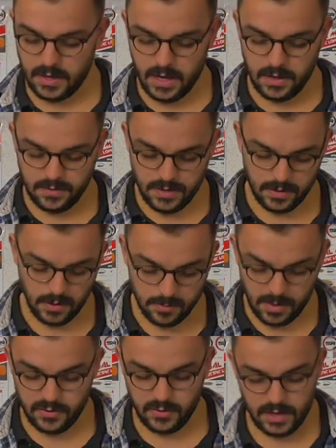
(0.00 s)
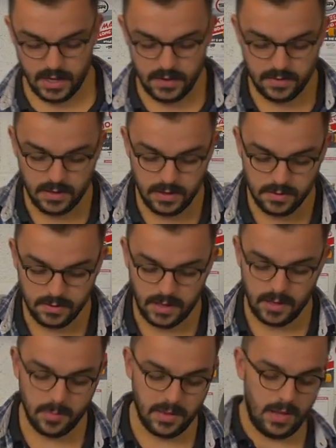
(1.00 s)
tight, check that the battery case is tight
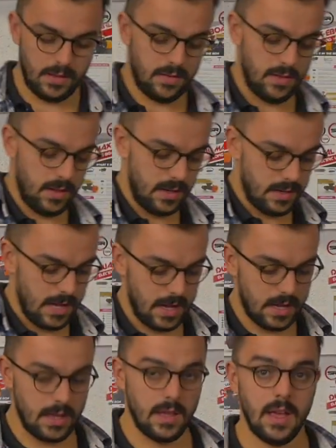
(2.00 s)
up against the deck,